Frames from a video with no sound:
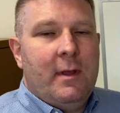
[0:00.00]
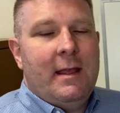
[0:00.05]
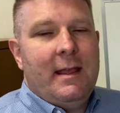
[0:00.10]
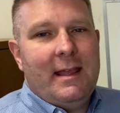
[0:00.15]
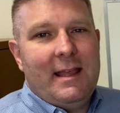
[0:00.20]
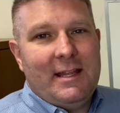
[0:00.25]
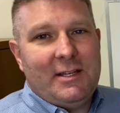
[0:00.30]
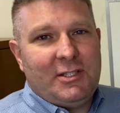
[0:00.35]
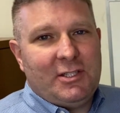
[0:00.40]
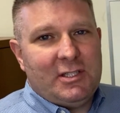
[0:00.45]

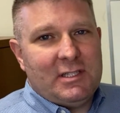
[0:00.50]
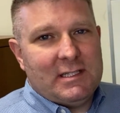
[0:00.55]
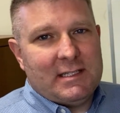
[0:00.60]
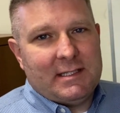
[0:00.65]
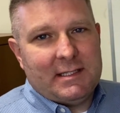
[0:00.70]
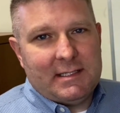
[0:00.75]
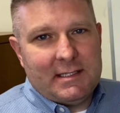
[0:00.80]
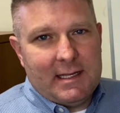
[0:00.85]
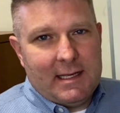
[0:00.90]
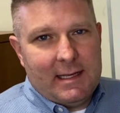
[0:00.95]
It's
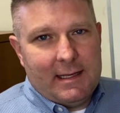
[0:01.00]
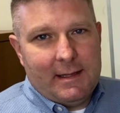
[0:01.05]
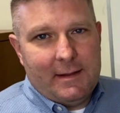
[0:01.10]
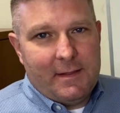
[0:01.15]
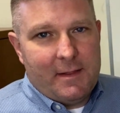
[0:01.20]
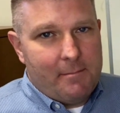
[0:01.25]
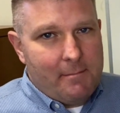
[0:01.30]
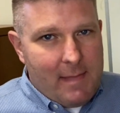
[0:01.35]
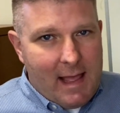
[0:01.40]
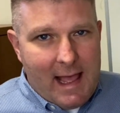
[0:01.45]
just
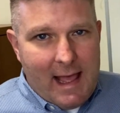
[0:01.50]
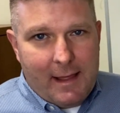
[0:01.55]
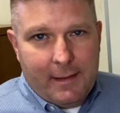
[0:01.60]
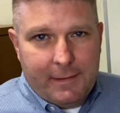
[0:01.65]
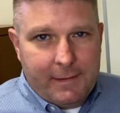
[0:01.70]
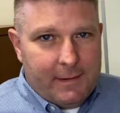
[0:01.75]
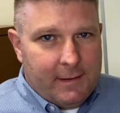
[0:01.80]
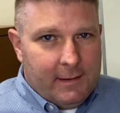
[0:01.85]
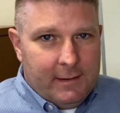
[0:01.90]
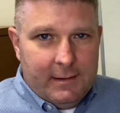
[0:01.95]
the
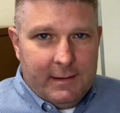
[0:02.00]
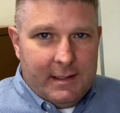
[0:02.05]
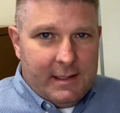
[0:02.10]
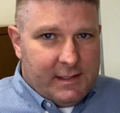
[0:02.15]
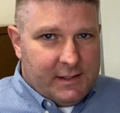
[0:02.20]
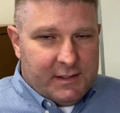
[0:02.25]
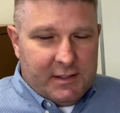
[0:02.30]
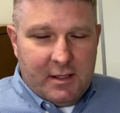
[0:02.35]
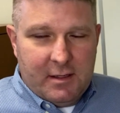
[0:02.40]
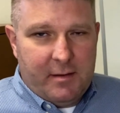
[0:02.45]
math
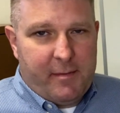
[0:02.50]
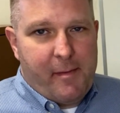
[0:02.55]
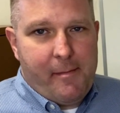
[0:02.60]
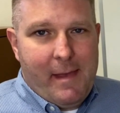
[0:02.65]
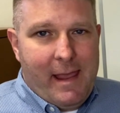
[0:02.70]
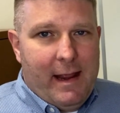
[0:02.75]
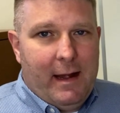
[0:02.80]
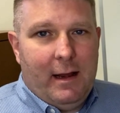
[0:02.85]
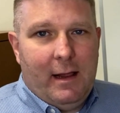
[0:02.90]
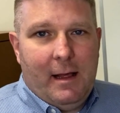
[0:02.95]
is going to be
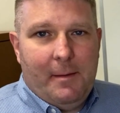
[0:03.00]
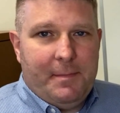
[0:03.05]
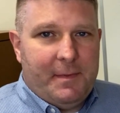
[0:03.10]
made up.